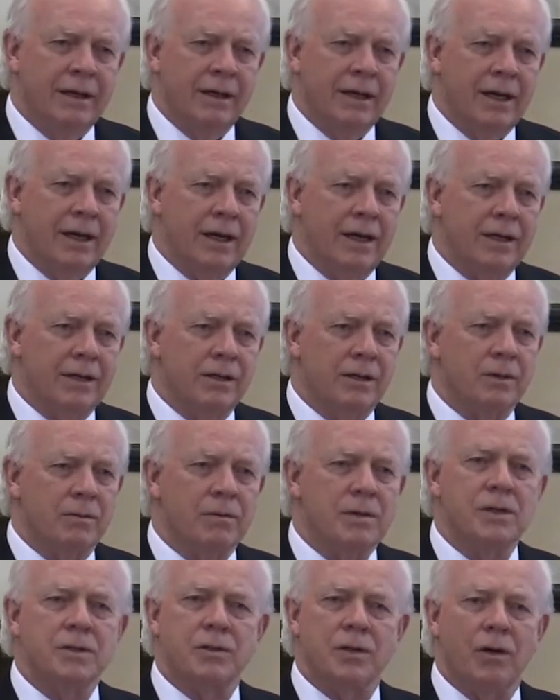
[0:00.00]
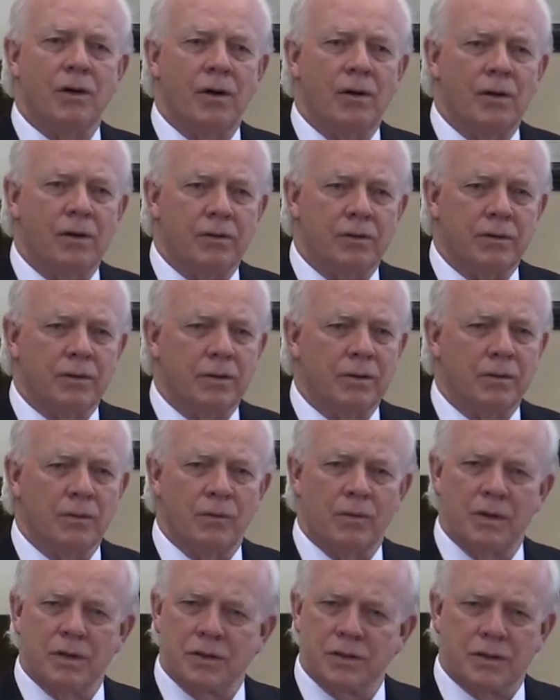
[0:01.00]
And the result
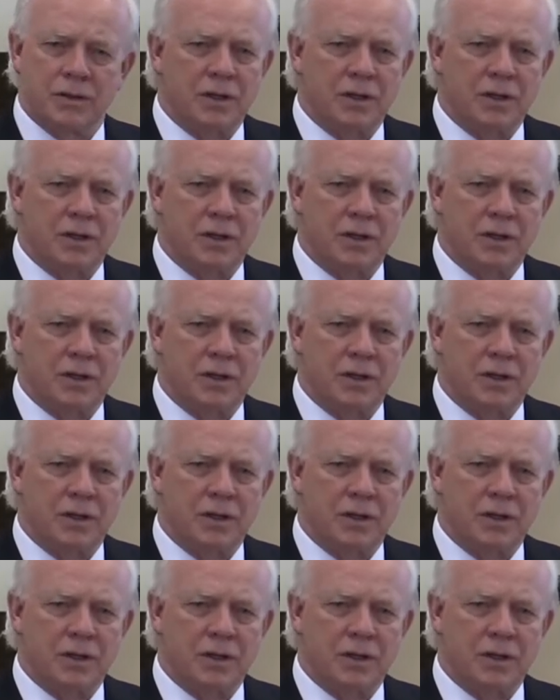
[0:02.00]
was